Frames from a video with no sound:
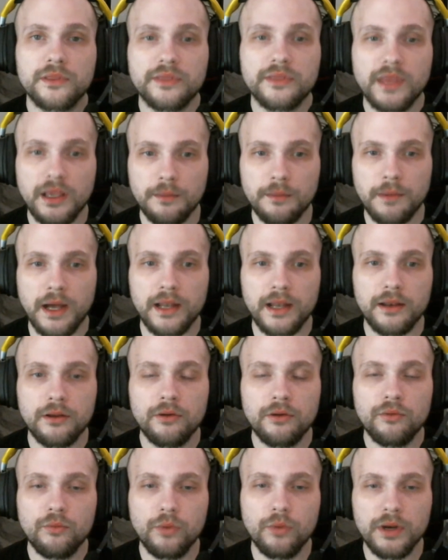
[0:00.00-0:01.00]
Think about it.
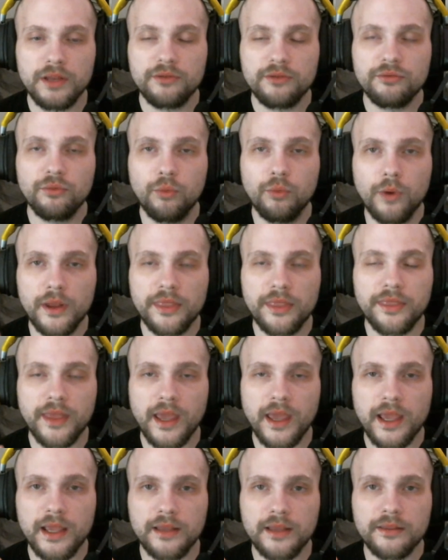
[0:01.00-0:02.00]
What is one
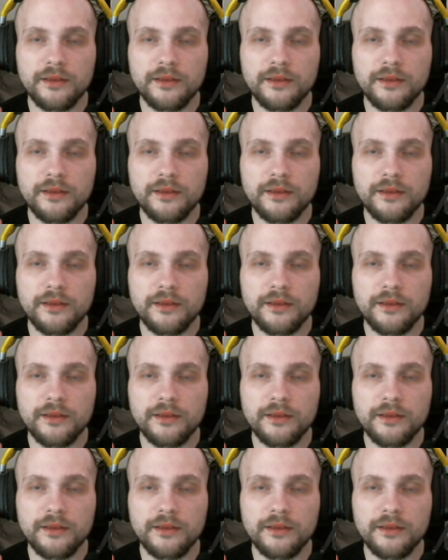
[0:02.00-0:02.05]
thing